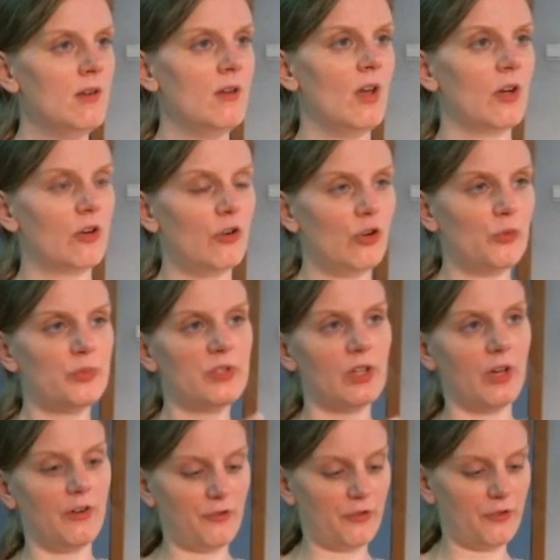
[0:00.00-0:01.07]
Groups
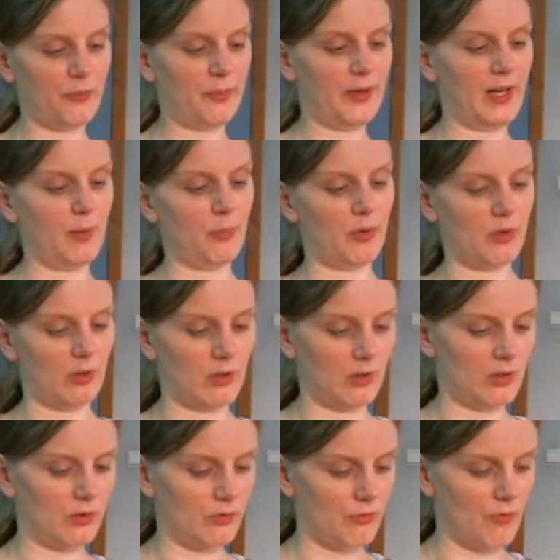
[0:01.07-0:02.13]
of people
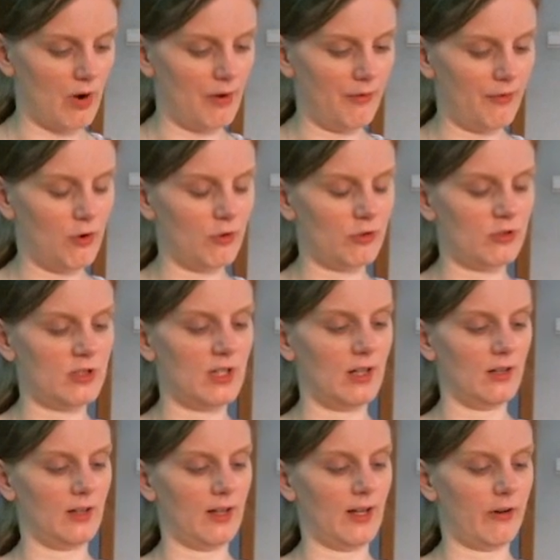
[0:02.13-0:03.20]
who are
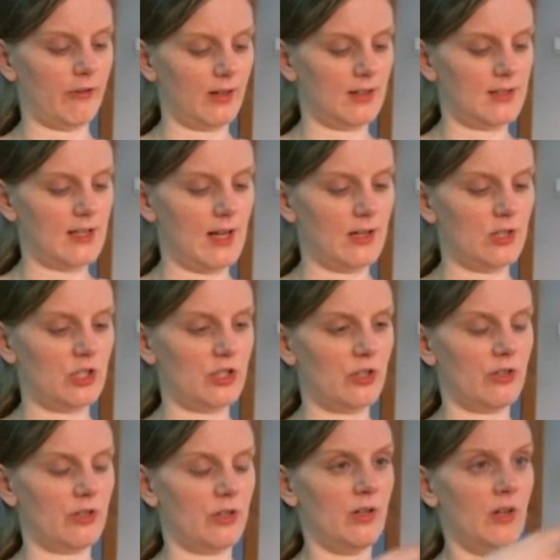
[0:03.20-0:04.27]
focusing their
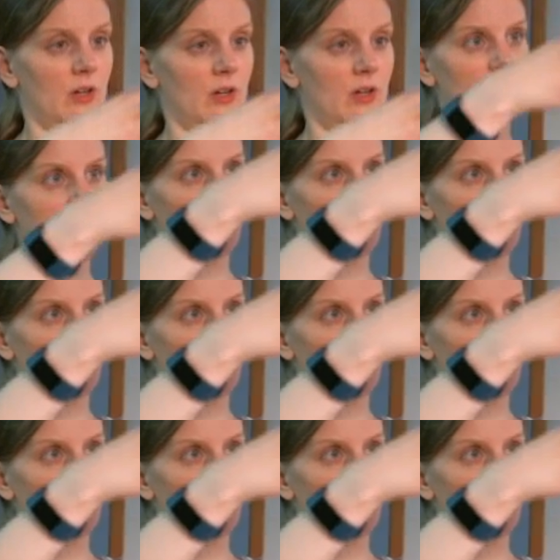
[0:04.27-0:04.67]
attention to